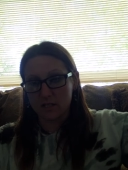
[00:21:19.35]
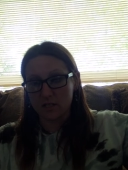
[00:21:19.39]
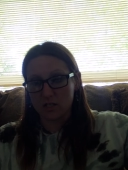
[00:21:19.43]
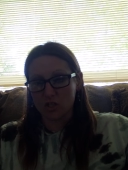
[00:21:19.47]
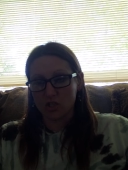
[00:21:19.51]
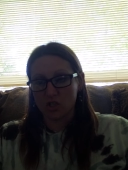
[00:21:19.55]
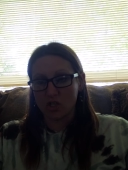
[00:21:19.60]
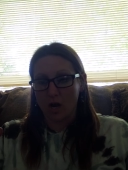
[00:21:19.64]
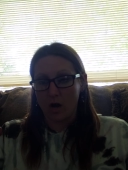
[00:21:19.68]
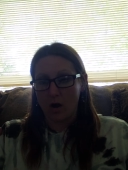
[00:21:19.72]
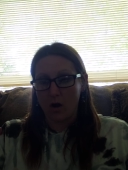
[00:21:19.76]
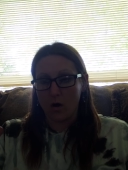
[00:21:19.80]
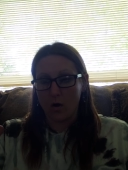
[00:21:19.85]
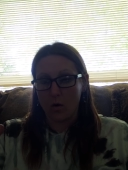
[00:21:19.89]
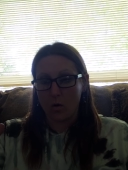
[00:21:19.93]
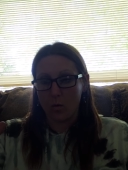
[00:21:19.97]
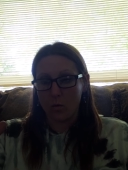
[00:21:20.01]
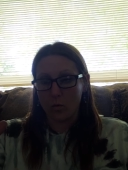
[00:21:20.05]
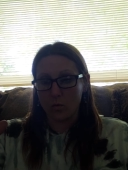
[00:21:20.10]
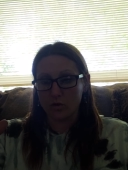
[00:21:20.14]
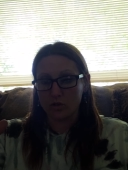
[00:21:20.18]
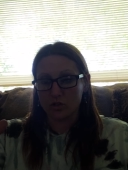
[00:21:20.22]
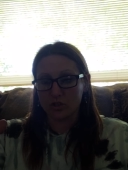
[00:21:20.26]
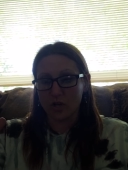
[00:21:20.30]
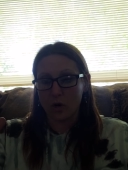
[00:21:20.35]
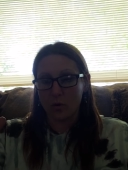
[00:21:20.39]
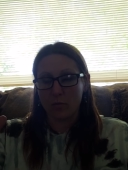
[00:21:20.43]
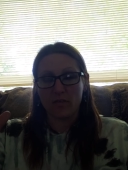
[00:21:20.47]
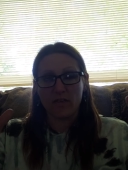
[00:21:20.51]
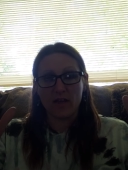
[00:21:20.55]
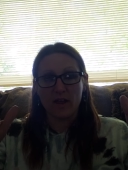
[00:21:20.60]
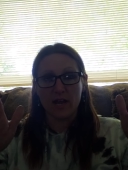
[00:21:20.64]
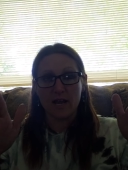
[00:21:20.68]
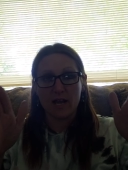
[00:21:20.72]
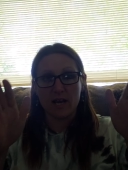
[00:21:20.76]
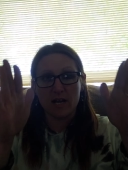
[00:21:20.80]
so so
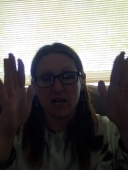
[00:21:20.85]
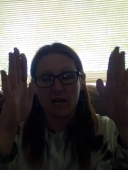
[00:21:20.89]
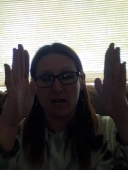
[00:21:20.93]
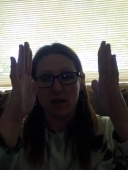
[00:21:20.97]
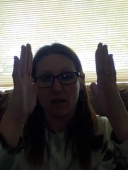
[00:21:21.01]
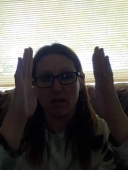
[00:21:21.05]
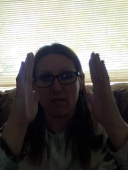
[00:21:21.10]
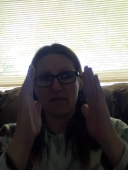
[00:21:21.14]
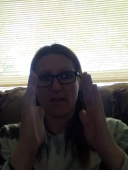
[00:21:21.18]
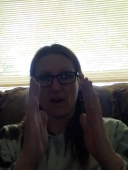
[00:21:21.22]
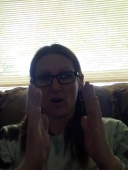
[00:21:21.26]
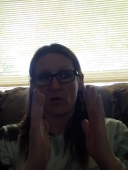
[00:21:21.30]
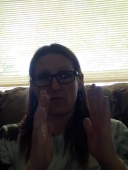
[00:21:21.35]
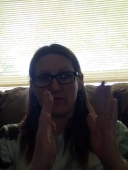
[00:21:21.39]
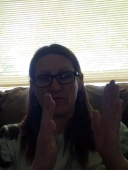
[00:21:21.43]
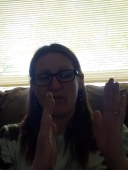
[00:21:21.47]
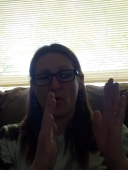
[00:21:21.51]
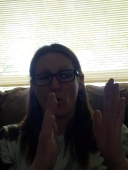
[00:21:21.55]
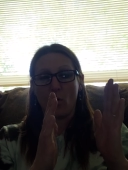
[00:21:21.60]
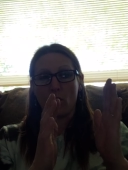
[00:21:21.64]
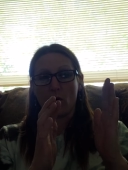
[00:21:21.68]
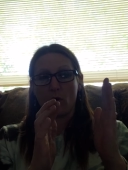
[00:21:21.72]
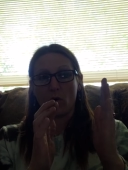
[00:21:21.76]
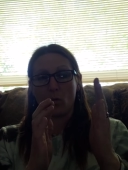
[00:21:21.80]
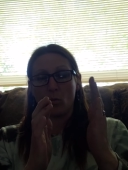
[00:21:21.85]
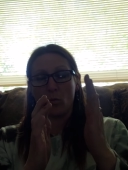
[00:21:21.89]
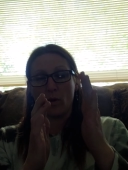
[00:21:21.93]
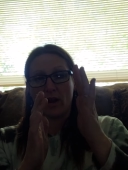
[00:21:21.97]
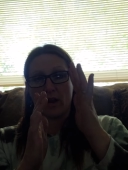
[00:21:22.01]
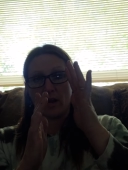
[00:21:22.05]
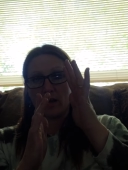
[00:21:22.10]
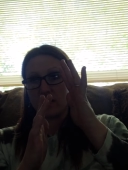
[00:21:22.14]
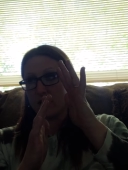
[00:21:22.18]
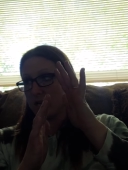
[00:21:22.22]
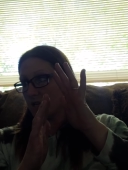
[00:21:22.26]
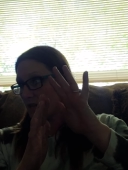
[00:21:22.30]
then therefore
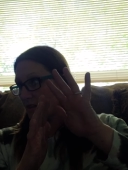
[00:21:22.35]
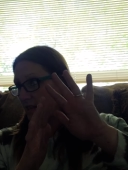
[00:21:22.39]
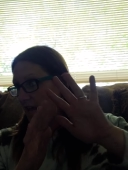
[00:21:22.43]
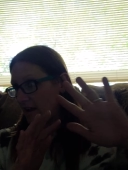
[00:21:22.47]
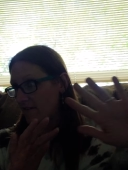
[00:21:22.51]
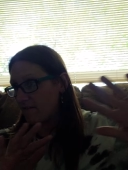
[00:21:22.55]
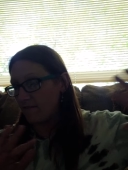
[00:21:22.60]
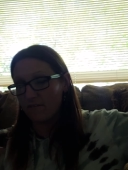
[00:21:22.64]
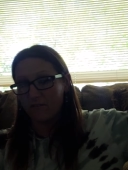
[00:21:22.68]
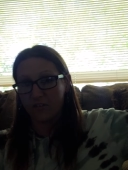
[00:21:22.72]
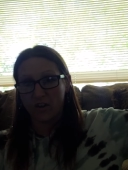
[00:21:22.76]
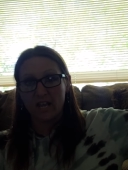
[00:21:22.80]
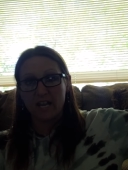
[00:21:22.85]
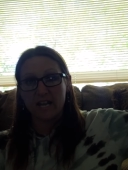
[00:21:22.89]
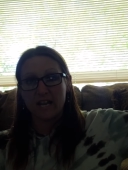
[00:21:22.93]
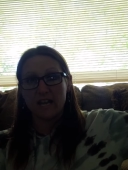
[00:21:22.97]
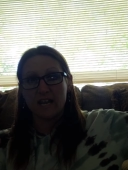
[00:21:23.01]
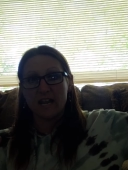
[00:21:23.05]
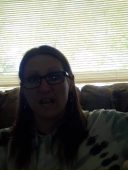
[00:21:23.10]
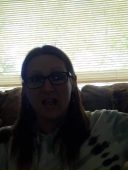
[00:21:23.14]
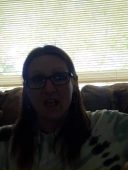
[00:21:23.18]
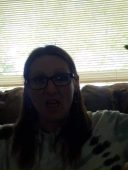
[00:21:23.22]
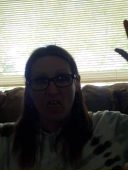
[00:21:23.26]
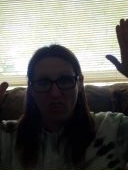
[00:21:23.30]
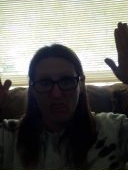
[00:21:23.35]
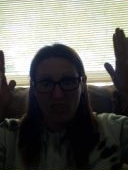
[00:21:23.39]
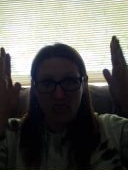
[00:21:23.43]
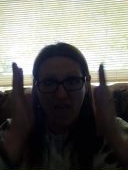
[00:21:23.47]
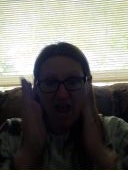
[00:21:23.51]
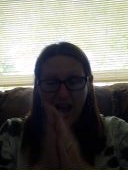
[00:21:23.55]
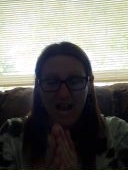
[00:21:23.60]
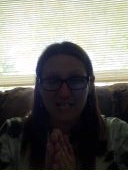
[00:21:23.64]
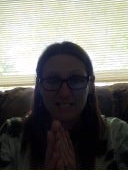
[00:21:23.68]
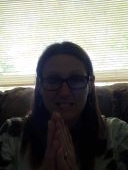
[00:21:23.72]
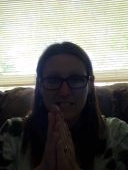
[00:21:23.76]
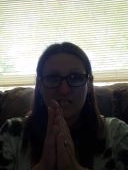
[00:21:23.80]
when they flee
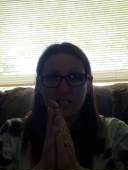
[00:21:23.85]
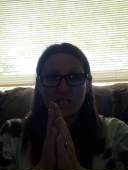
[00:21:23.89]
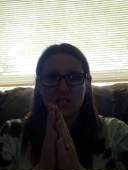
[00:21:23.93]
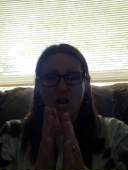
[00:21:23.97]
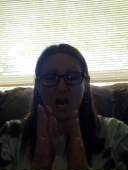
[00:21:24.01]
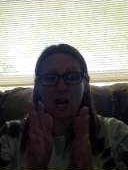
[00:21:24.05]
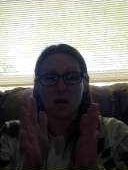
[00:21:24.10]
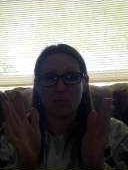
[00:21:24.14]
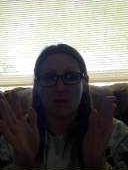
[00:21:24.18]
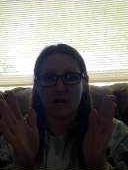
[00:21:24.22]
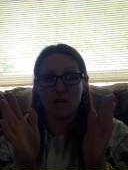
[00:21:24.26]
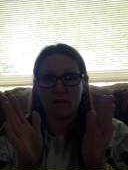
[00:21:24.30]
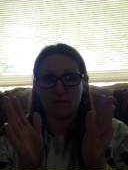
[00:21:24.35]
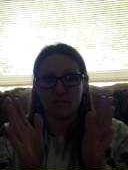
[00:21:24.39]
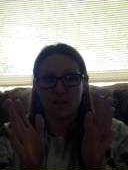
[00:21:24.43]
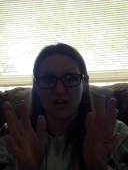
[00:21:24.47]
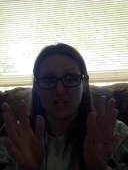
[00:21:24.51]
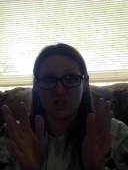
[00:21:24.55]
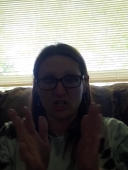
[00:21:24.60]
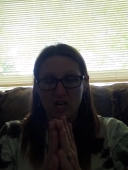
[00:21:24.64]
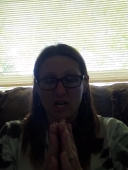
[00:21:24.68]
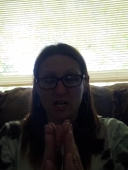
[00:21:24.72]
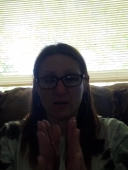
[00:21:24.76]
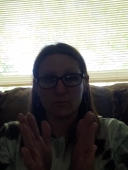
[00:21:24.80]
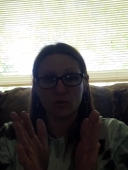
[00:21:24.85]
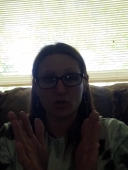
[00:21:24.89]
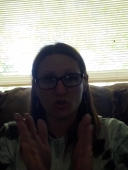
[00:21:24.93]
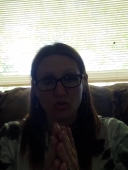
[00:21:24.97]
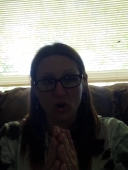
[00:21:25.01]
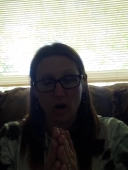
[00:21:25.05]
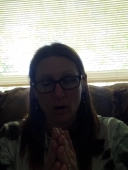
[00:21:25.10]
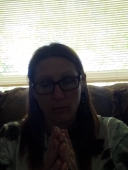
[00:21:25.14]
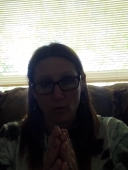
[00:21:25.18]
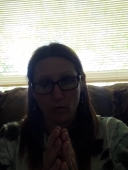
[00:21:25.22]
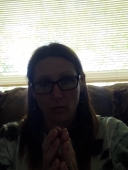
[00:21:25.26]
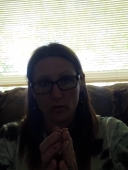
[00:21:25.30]
that's the timing of that jacob's
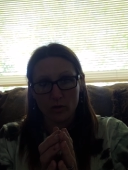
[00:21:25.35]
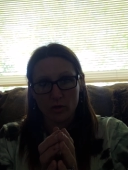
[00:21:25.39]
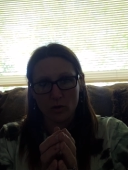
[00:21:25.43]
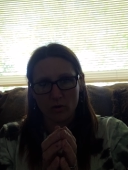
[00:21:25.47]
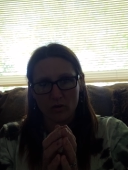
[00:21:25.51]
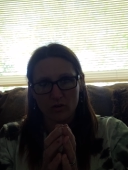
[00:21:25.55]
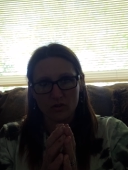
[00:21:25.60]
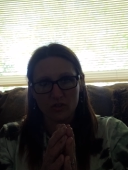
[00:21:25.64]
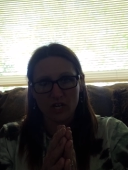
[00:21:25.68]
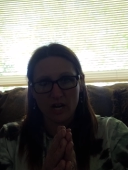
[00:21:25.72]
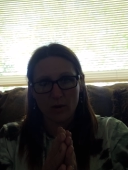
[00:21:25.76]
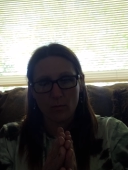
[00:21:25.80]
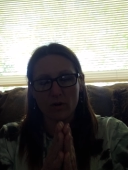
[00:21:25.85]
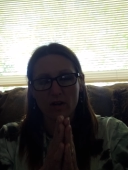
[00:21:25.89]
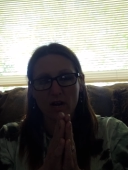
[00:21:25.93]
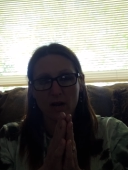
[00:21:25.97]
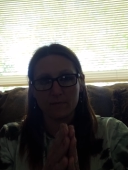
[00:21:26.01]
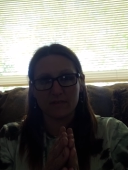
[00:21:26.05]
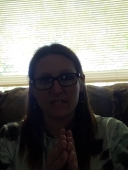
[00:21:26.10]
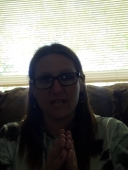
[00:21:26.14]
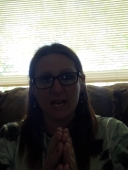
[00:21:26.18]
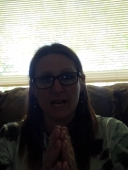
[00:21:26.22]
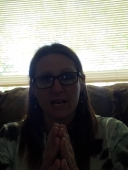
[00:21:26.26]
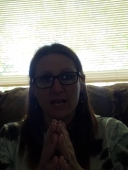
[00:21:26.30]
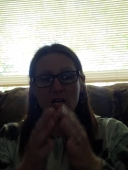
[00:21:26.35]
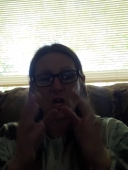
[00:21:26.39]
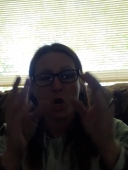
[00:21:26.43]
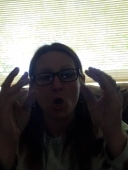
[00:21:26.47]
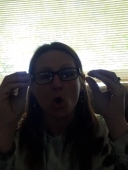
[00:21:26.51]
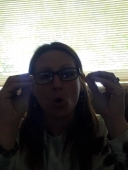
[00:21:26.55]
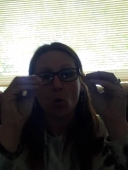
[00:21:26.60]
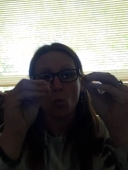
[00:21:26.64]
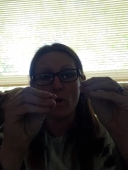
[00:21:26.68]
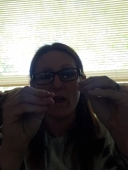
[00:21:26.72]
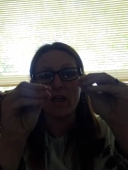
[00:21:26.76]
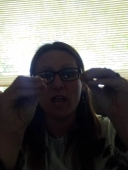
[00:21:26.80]
trouble you understand what i'm saying
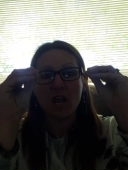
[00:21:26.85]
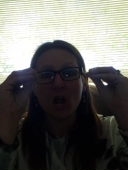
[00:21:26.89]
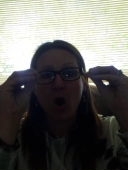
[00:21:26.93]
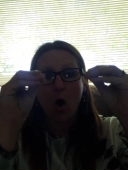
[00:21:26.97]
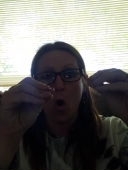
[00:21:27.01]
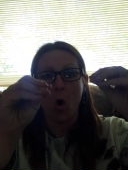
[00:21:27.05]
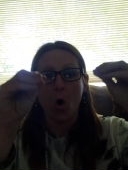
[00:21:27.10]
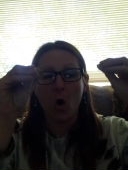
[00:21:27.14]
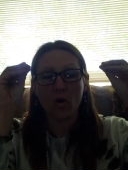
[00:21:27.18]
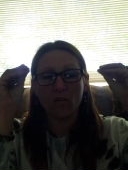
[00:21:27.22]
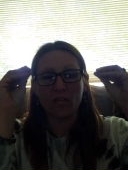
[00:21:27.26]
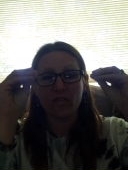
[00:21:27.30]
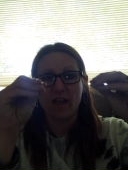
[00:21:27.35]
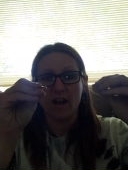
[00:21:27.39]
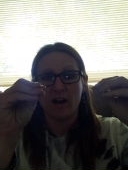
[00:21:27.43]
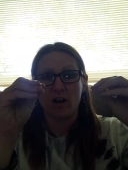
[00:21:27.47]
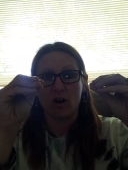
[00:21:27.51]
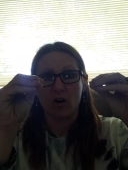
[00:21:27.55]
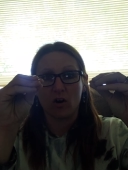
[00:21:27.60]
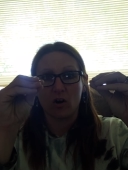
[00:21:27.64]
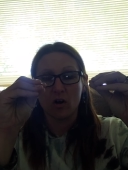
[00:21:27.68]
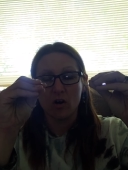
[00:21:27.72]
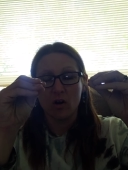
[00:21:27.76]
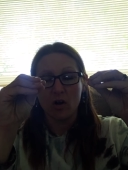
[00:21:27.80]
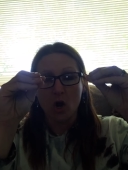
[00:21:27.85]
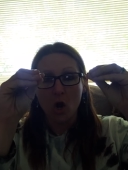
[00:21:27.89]
we are there